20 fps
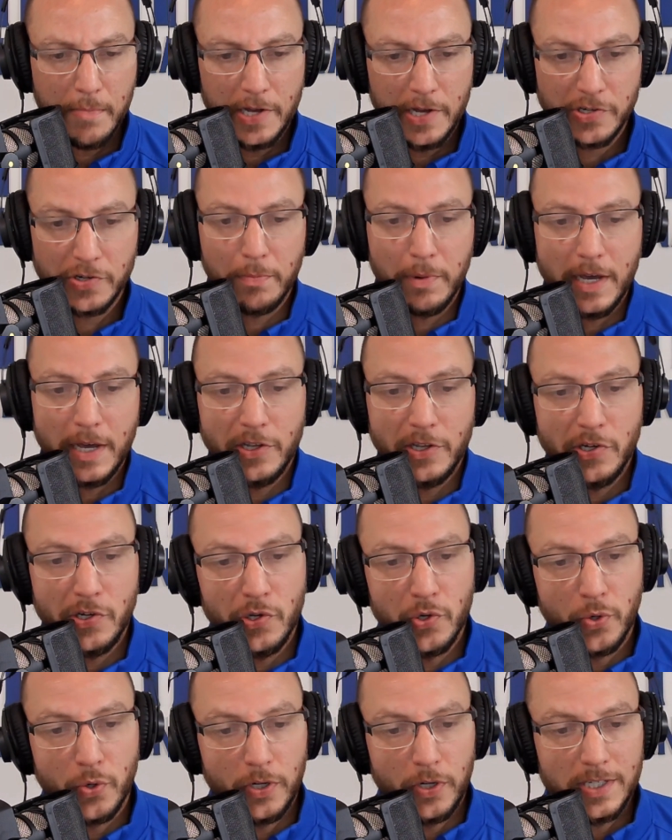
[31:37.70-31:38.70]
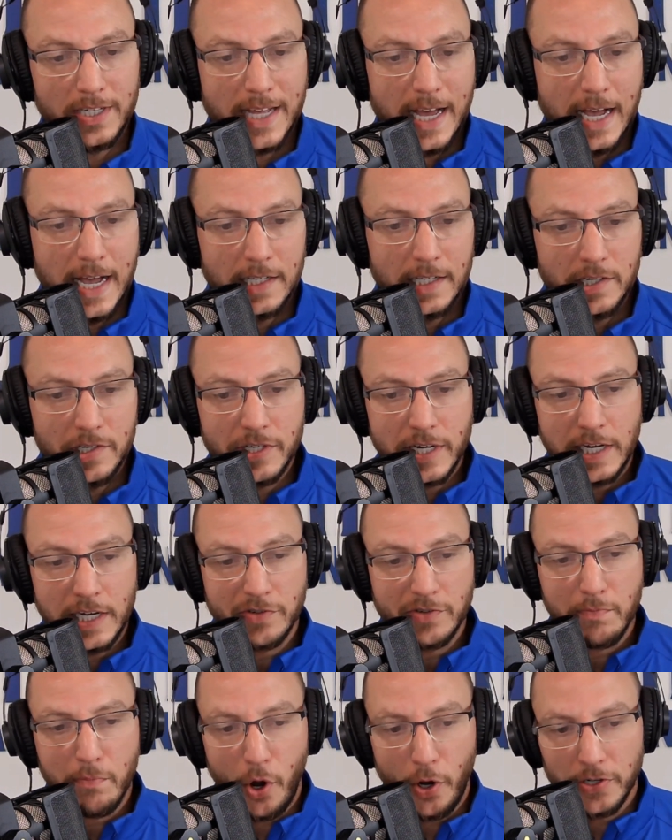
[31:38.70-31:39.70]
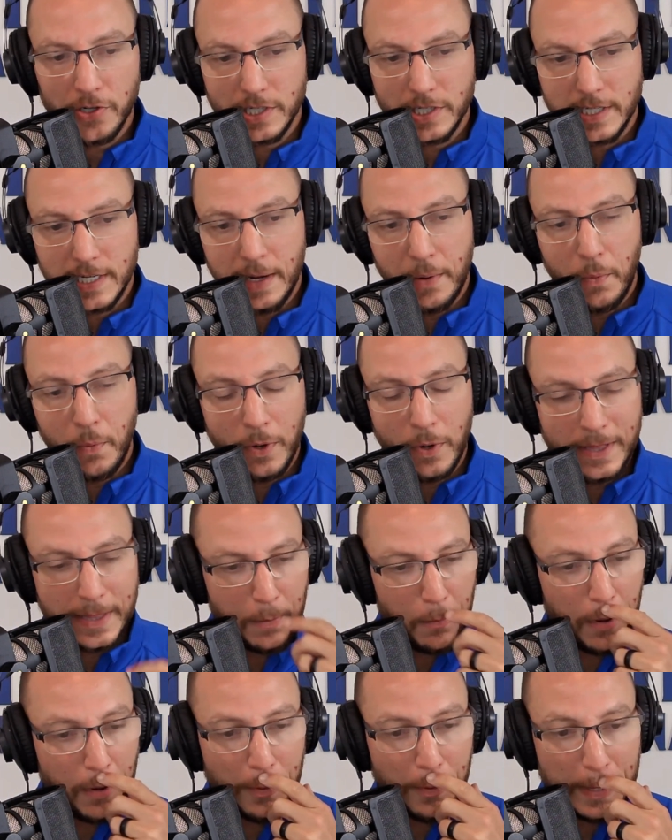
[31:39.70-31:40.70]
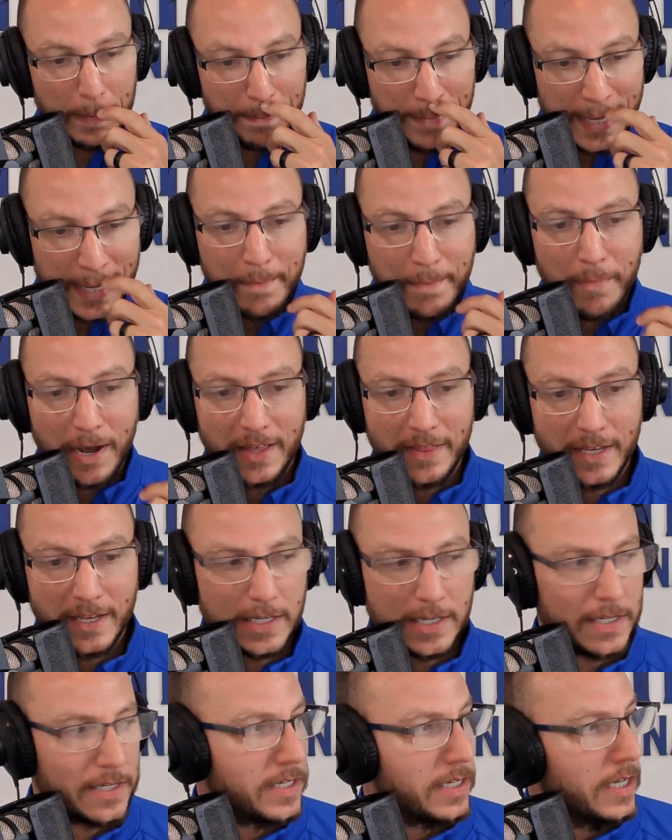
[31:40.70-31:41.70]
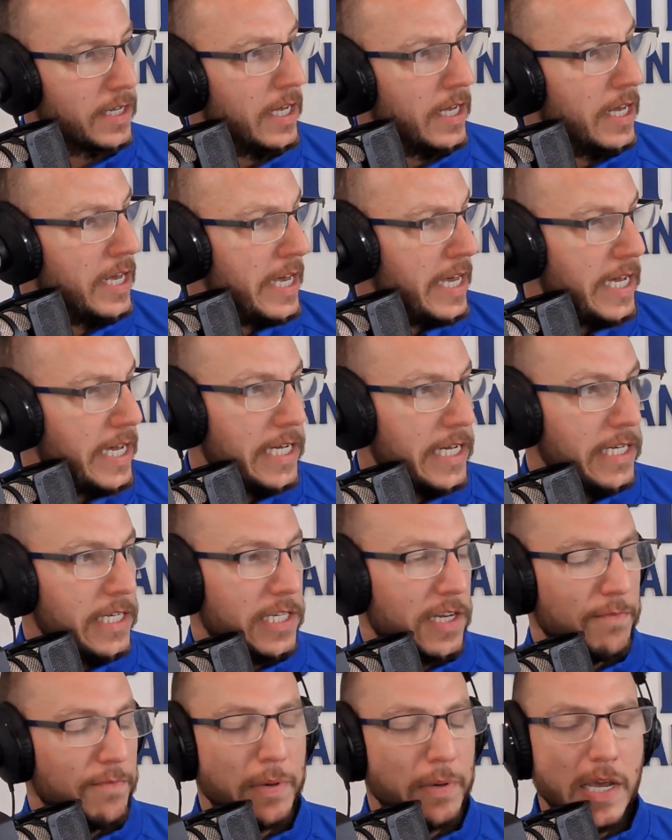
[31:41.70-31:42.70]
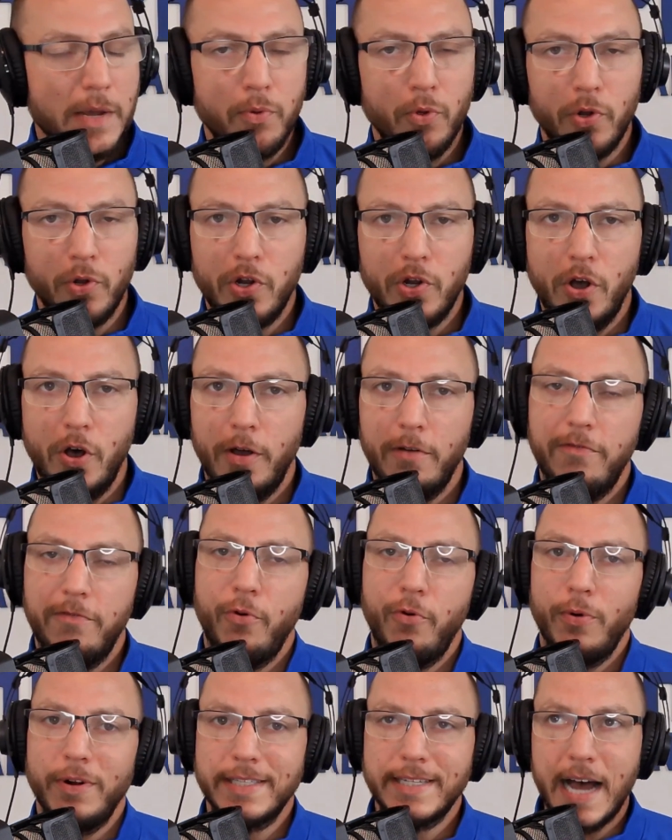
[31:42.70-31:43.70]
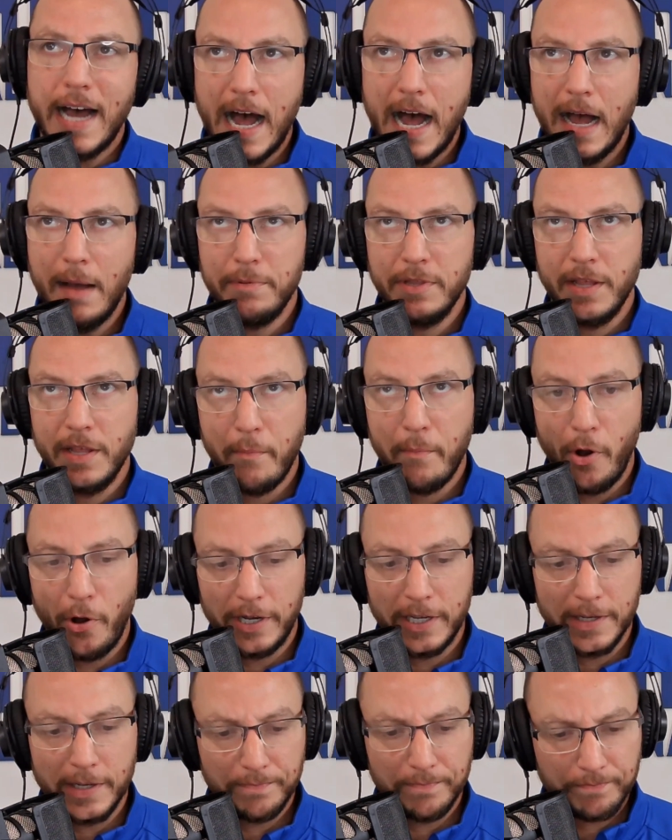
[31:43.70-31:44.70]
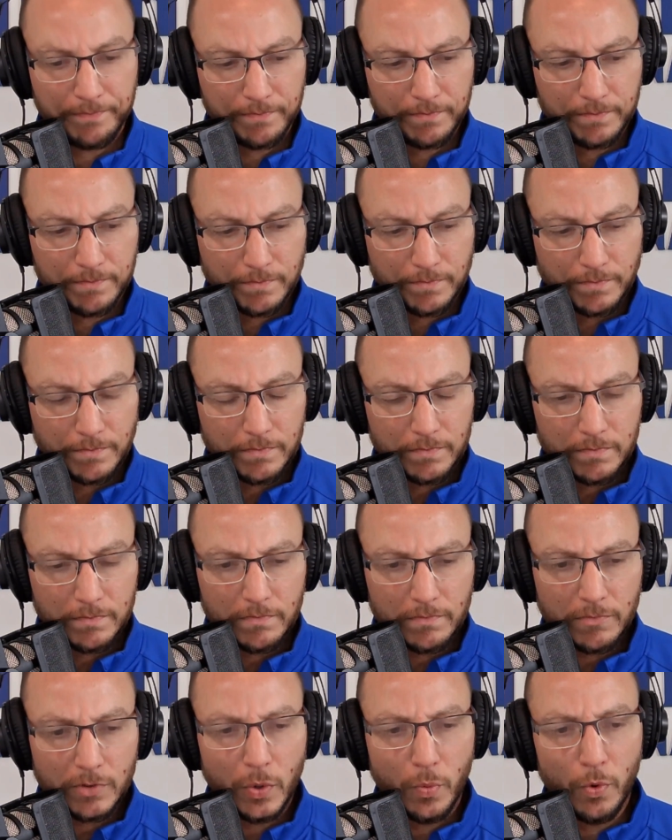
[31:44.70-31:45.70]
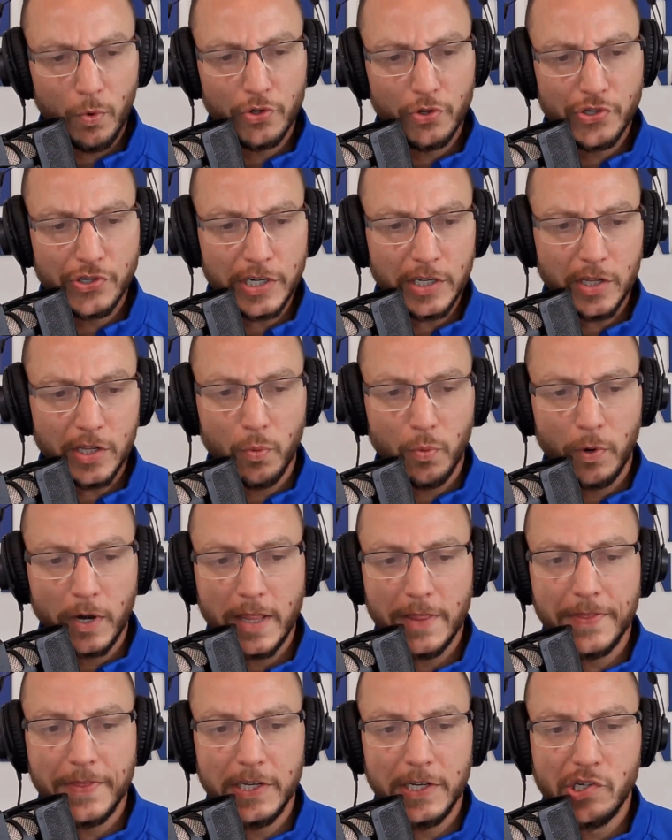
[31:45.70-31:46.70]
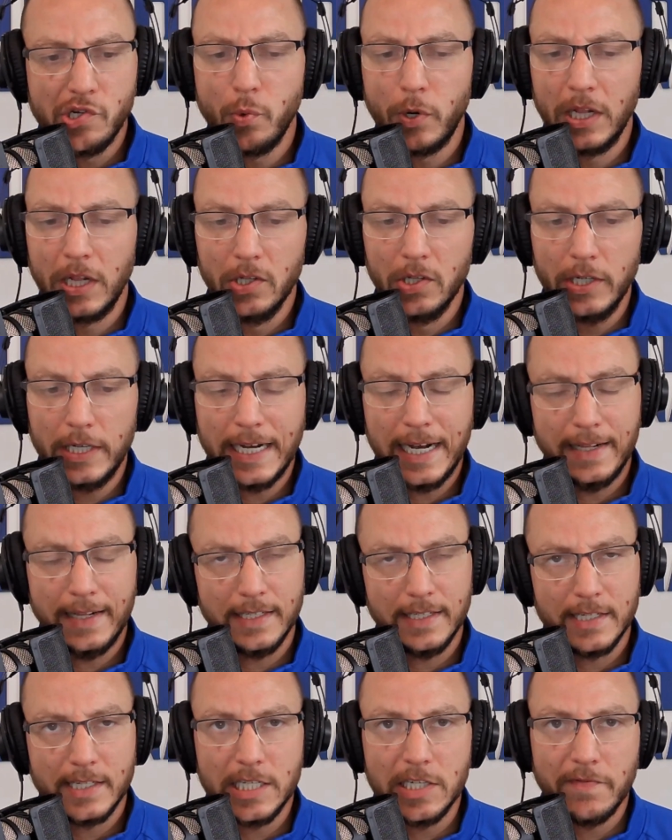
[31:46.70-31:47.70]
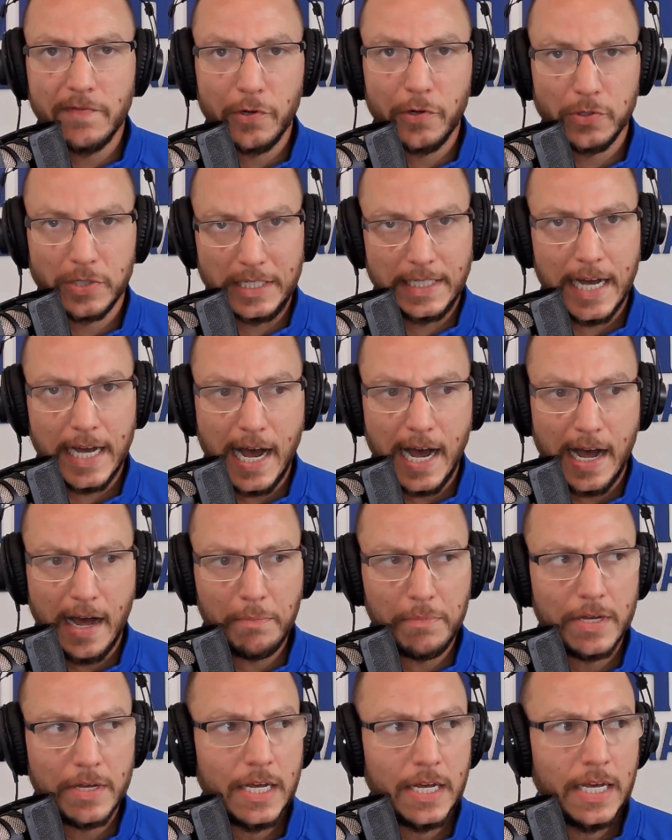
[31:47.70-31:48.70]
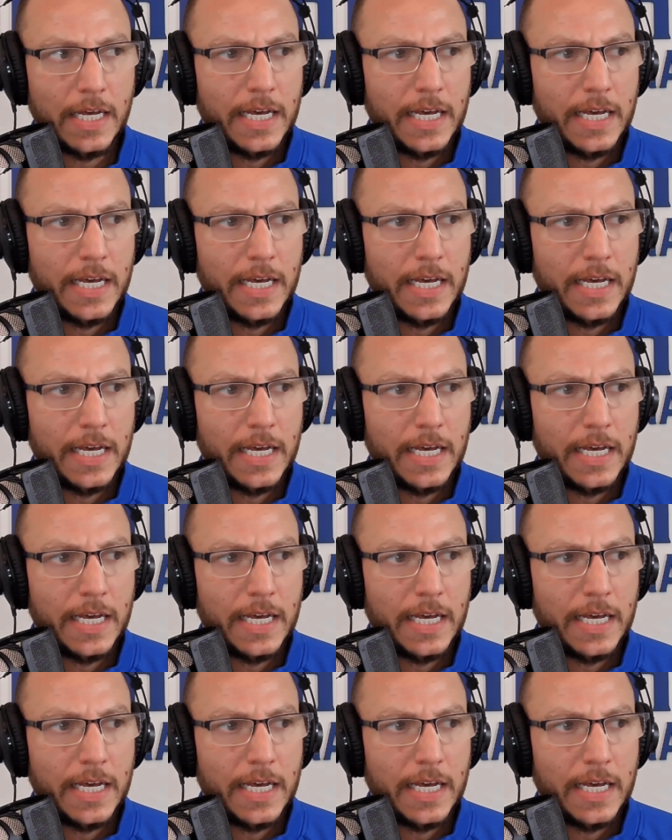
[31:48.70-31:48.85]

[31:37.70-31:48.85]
measured by the New York Stock Exchange margin debt. What we mean by this is if people are calling for a top in the market, well, generally one of the things you want to look at to see if there's a top